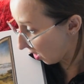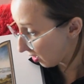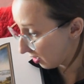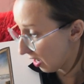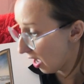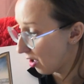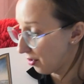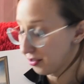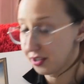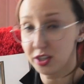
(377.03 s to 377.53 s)

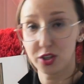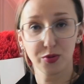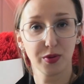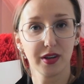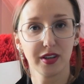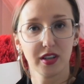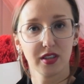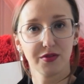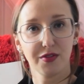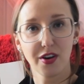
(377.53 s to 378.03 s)
right now,
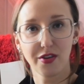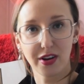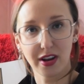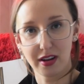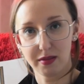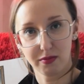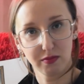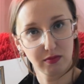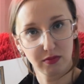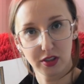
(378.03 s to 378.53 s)
this one is
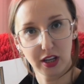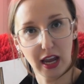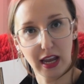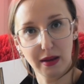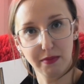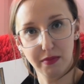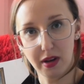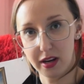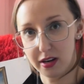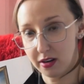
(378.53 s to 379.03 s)
very
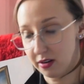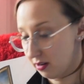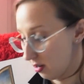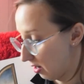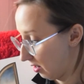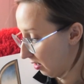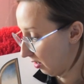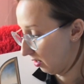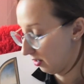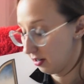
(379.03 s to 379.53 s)
tame
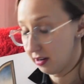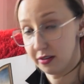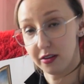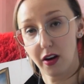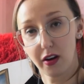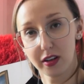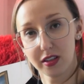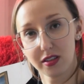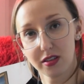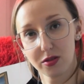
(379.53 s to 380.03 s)
and
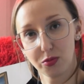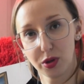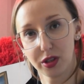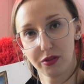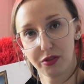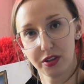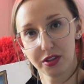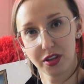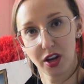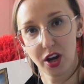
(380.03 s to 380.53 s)
nice,
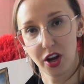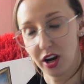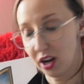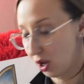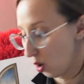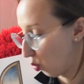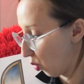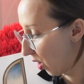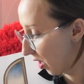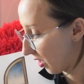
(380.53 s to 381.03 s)
one of his
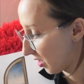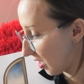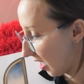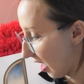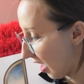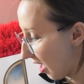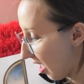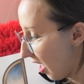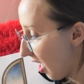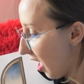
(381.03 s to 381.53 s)
earlier
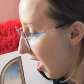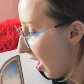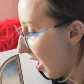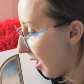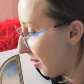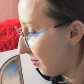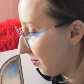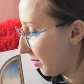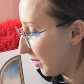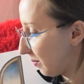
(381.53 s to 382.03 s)
works here,
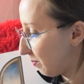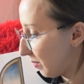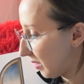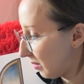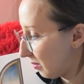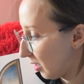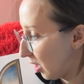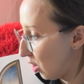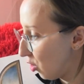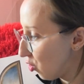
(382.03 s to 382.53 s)
but
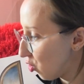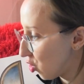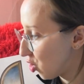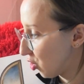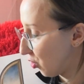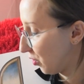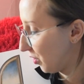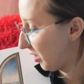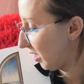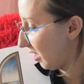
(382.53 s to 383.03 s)

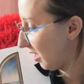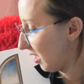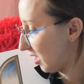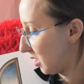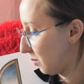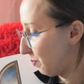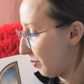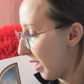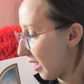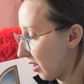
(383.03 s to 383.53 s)
usually
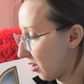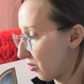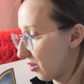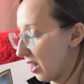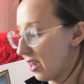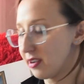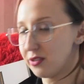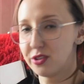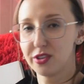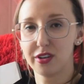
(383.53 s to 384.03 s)
his
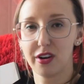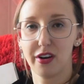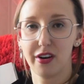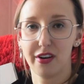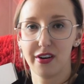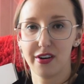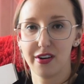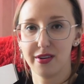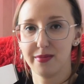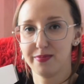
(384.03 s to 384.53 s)
backgrounds
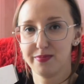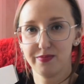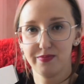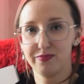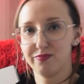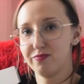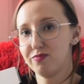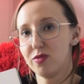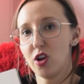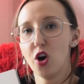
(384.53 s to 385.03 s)
are
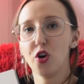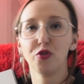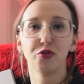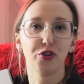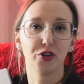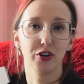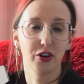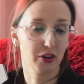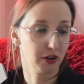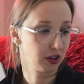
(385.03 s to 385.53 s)

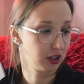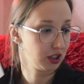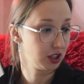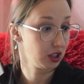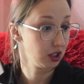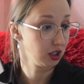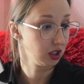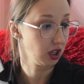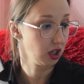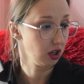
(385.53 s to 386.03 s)

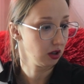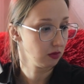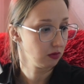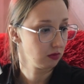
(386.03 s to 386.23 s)
overlooked.